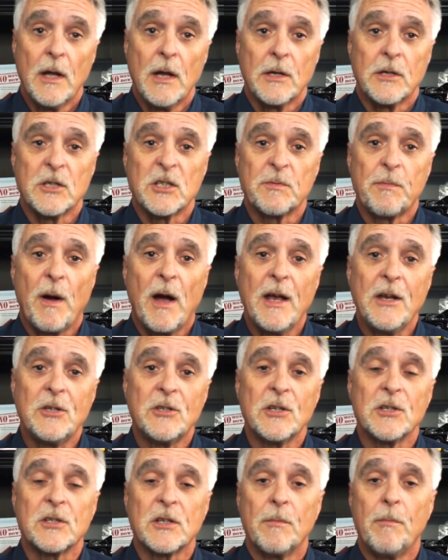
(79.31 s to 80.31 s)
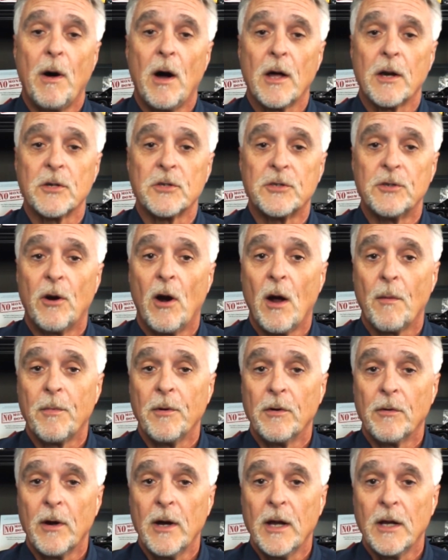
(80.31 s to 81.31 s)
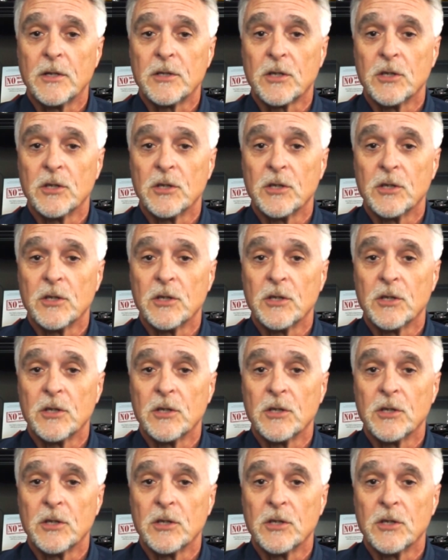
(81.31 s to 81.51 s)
Despite just a modest drop in rates,